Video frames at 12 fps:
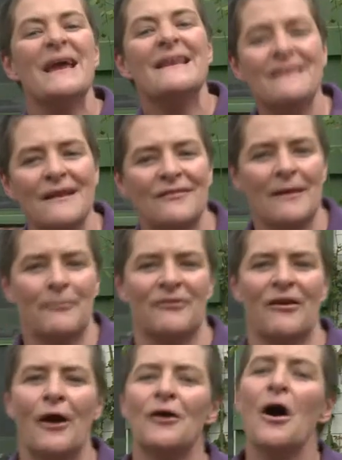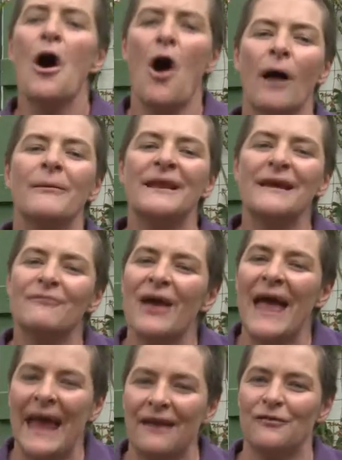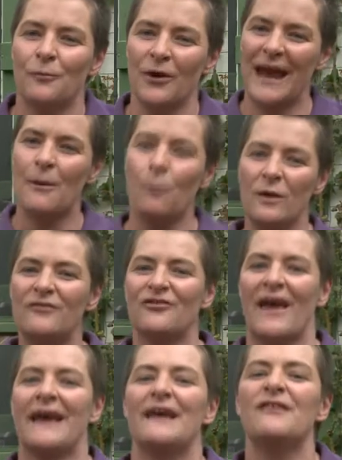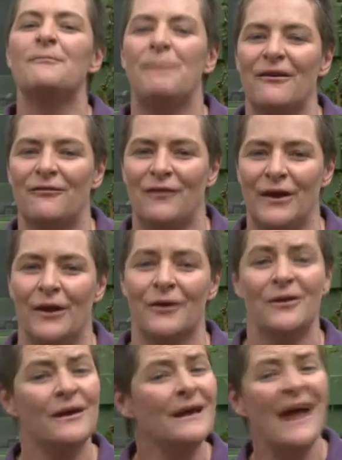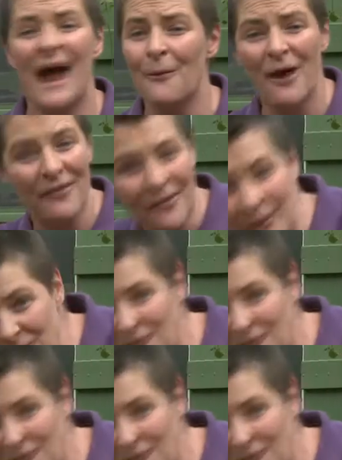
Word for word: in this episode, I'm going to give you a hand to work out which tank is best for you. And rather than